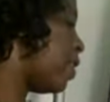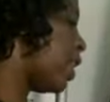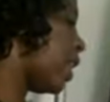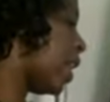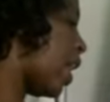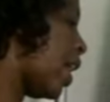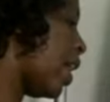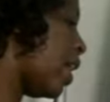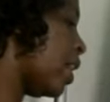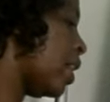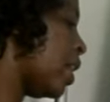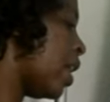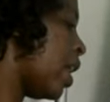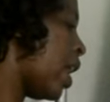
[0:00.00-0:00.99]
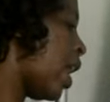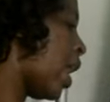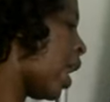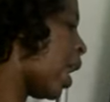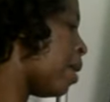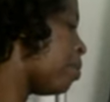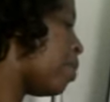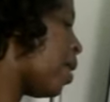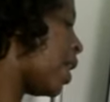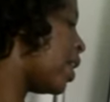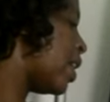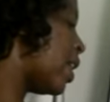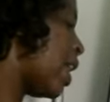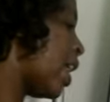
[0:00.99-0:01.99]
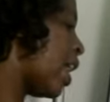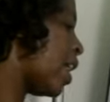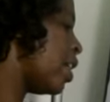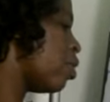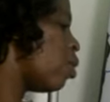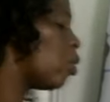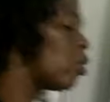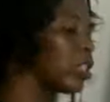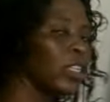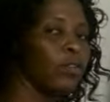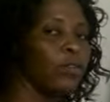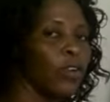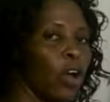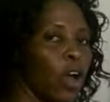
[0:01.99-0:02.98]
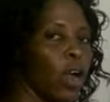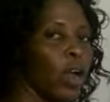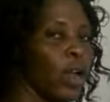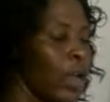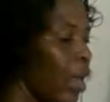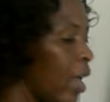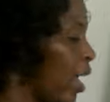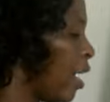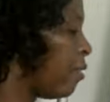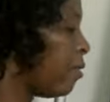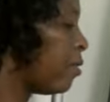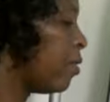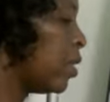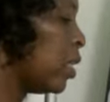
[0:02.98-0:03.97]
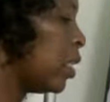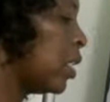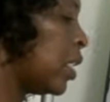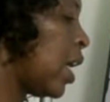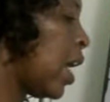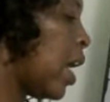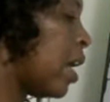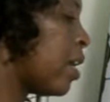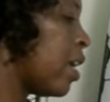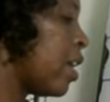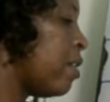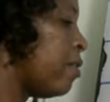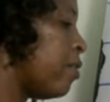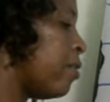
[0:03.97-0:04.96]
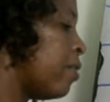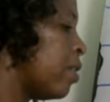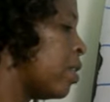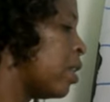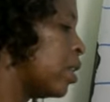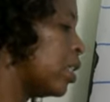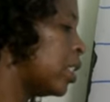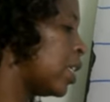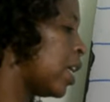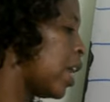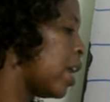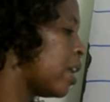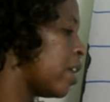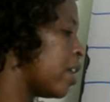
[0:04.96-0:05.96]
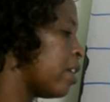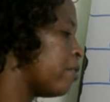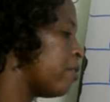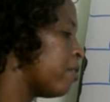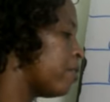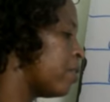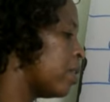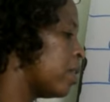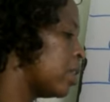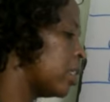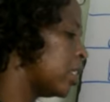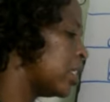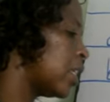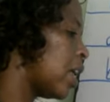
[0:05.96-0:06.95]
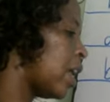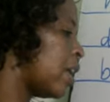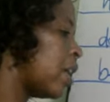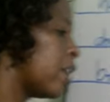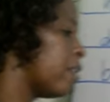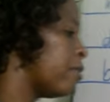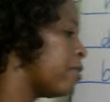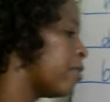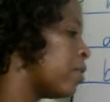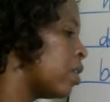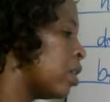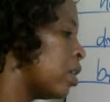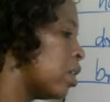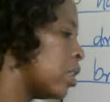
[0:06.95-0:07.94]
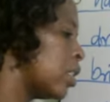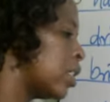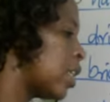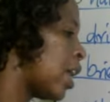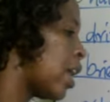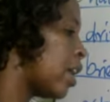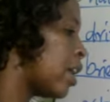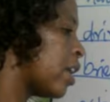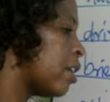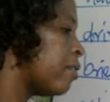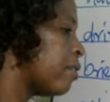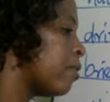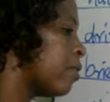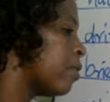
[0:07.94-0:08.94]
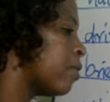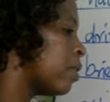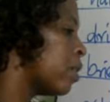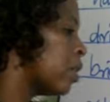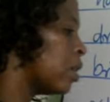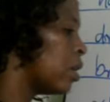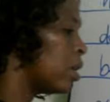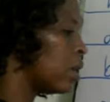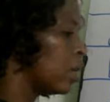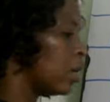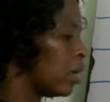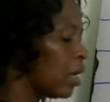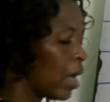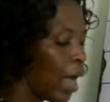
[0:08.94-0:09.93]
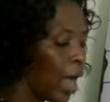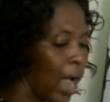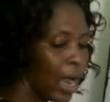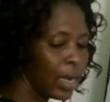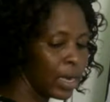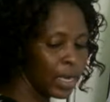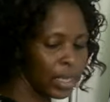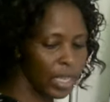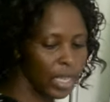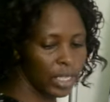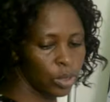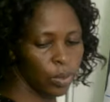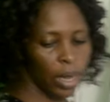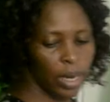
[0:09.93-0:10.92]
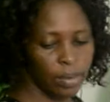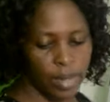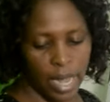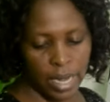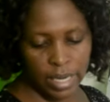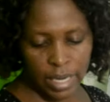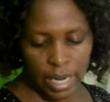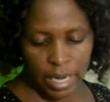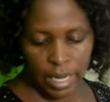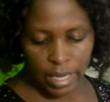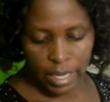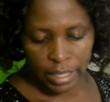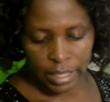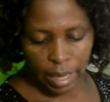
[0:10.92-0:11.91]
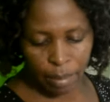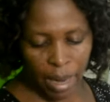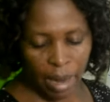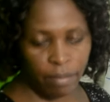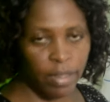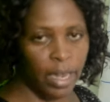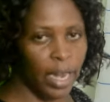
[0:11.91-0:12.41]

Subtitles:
the line, upward ray, hooked for F. Tariff. Tariff. Tariff. Tariff. And this one we are drilling it above the